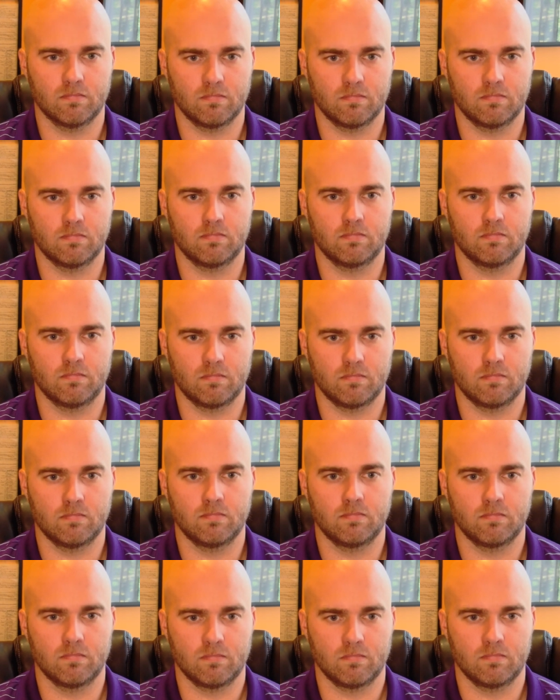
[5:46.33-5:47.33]

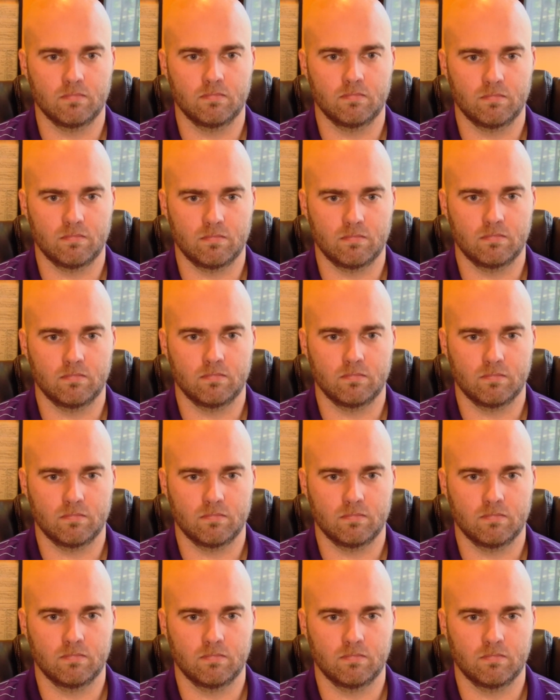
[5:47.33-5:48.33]

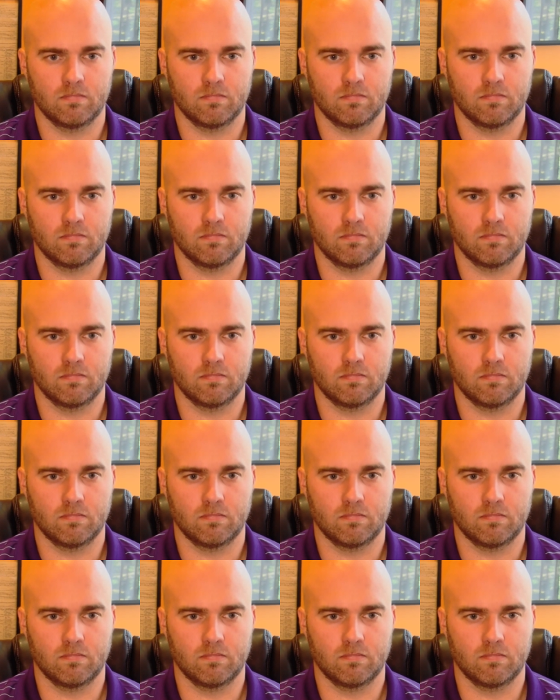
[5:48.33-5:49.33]

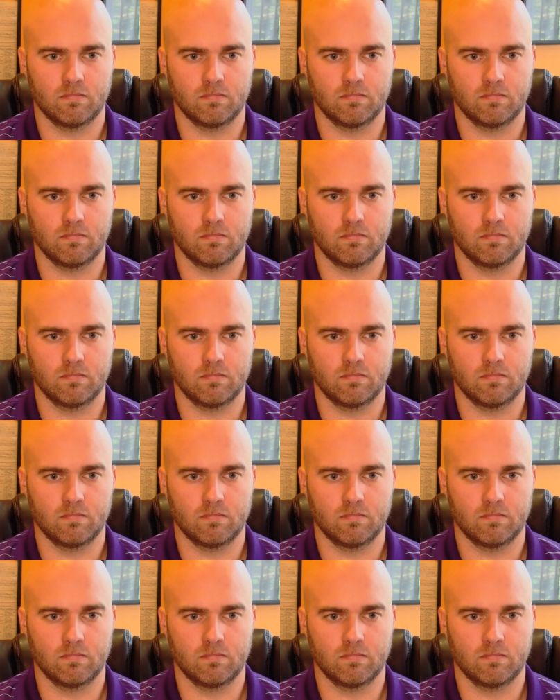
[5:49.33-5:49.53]
The person shown says nothing.